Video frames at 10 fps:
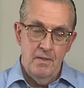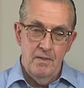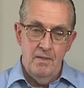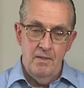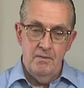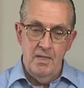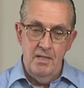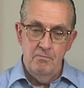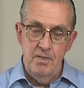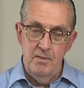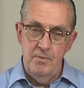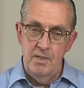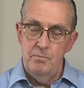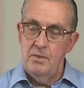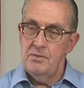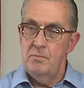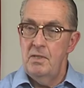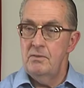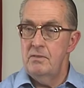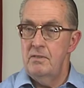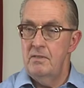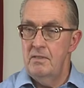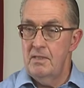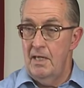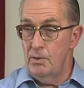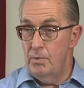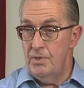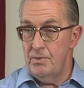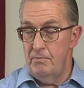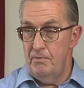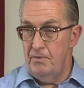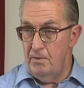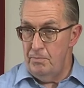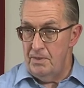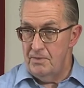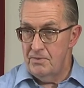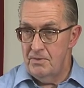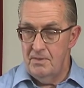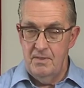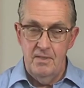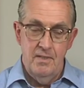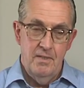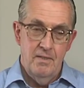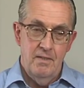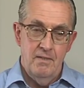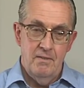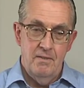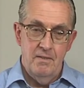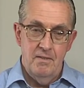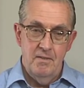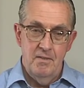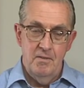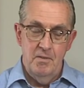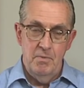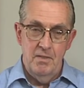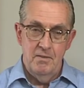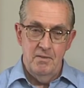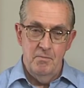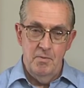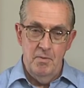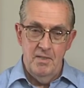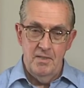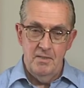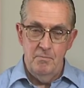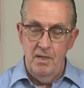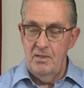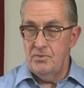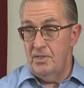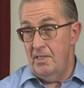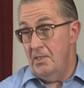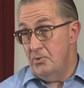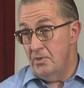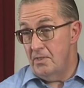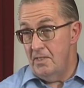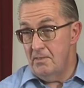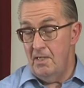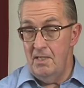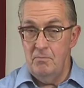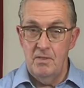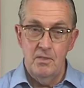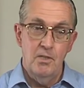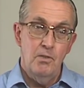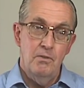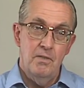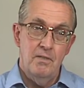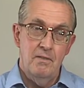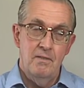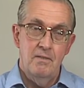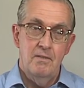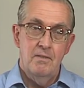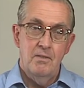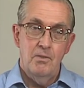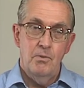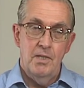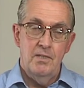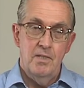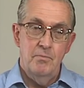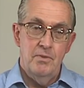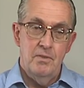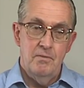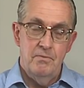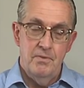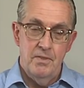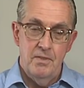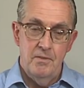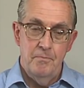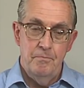And we had many books about the conquest of the Philippines and about American policy in Asia at that time, including quite a number of